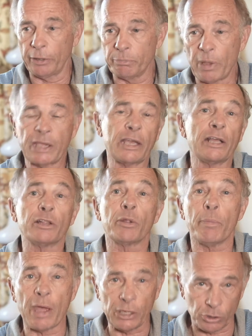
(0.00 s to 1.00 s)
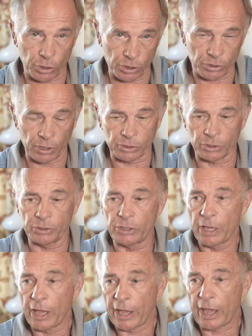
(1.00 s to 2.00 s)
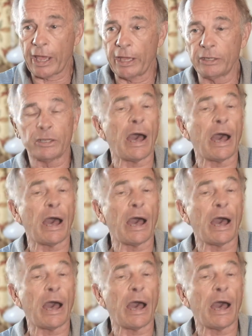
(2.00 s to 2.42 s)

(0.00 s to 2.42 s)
making the major decisions, and